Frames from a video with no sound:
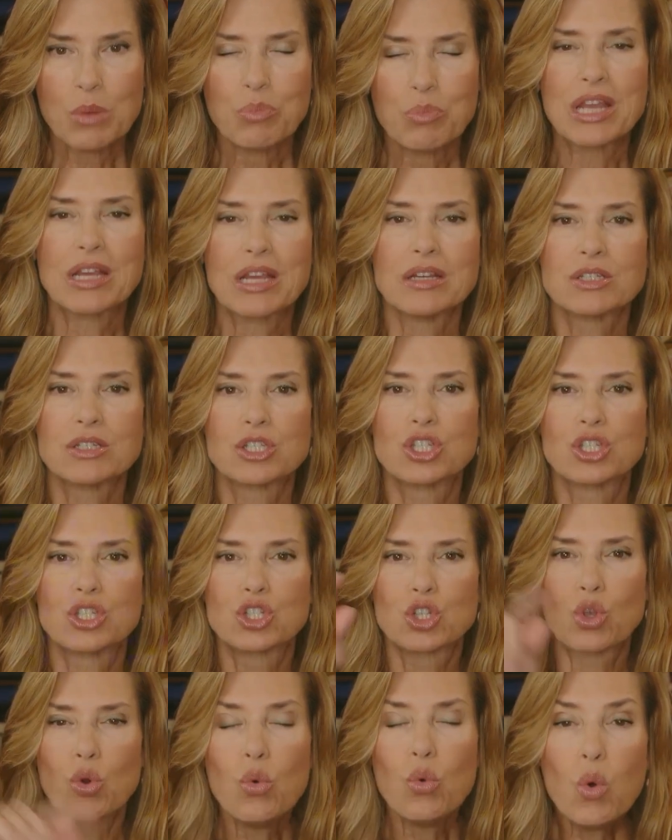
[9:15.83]
Because
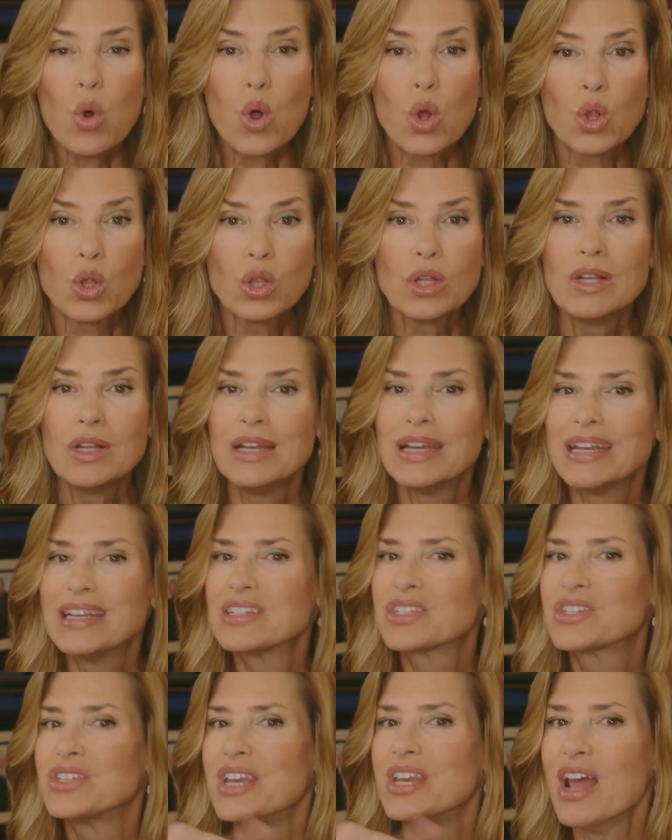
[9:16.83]
school
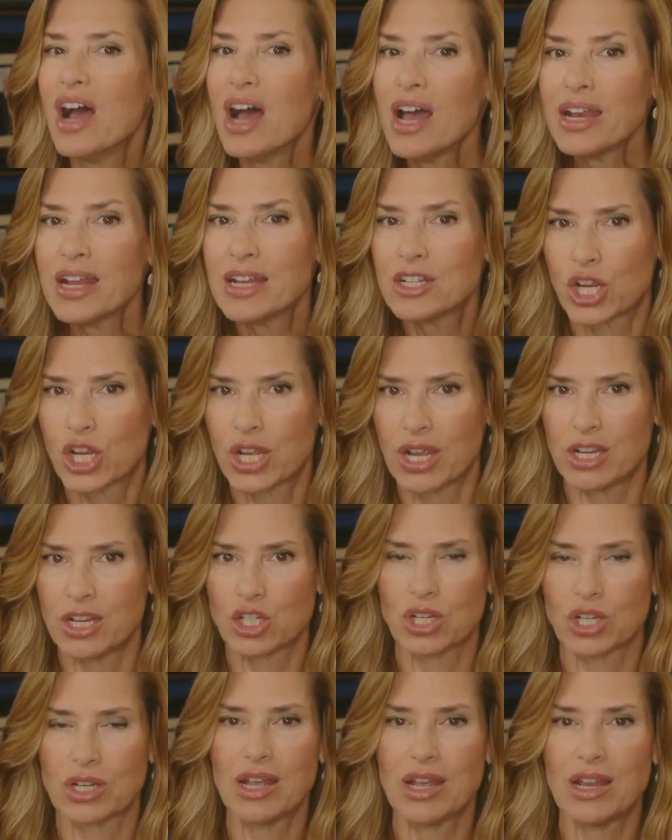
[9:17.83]
is not
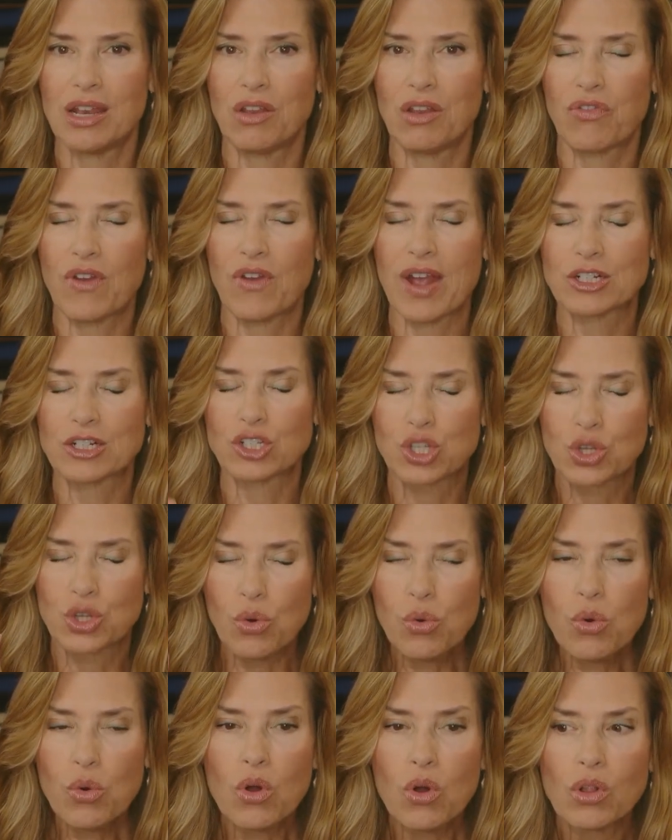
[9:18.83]
education. And in fact,
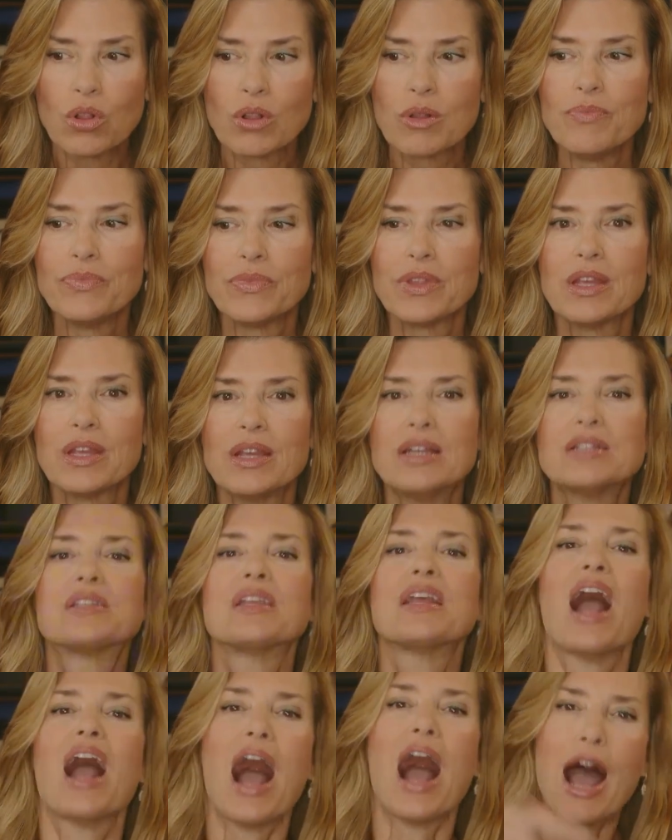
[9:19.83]
school is
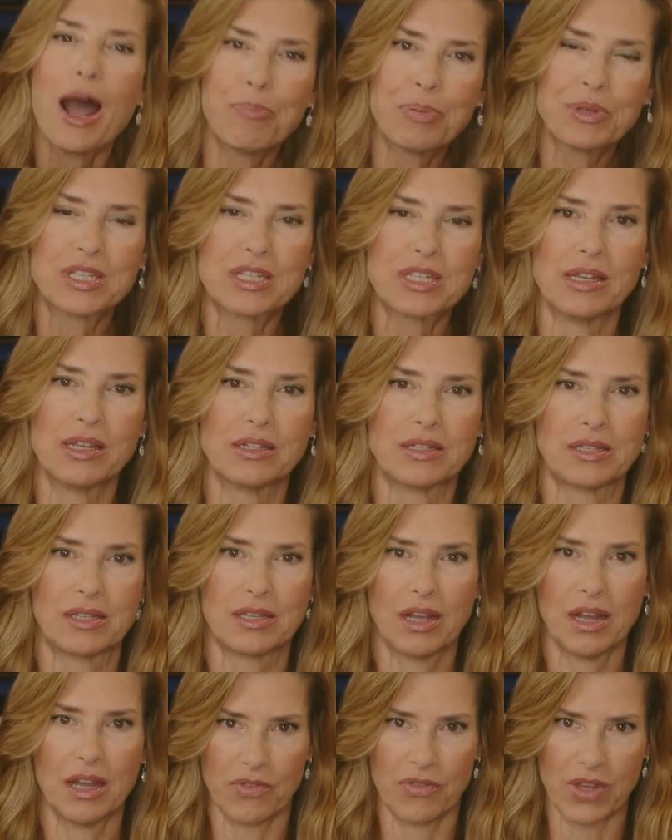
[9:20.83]
the opposite
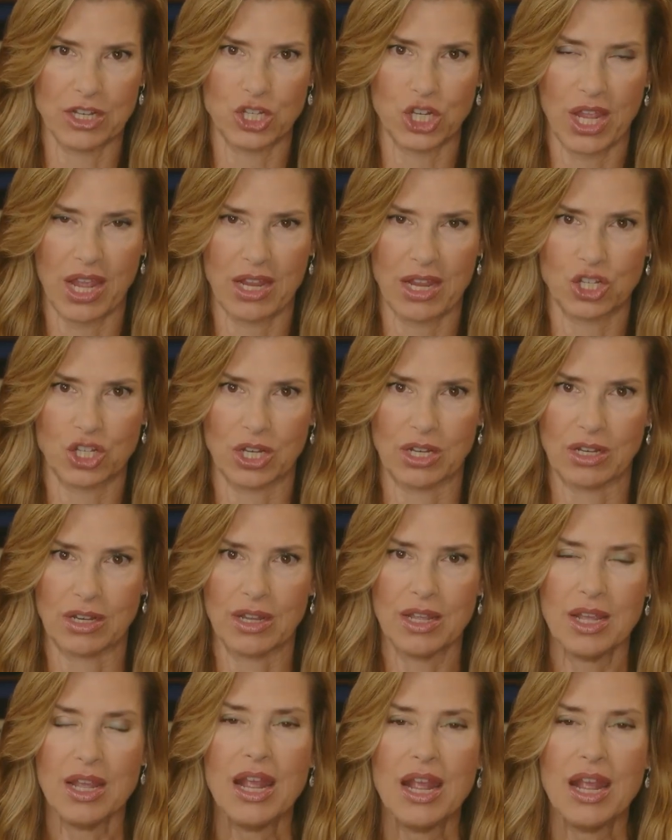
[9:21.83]
of education.